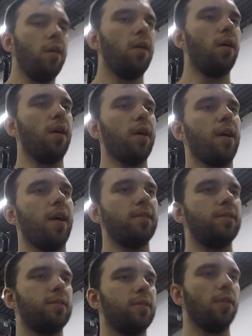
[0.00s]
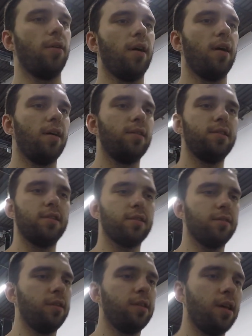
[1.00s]
Alright guys, so
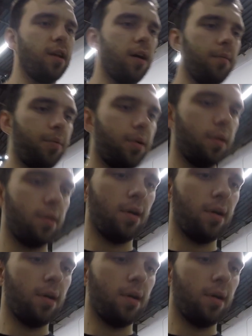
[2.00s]
just cleaned it up,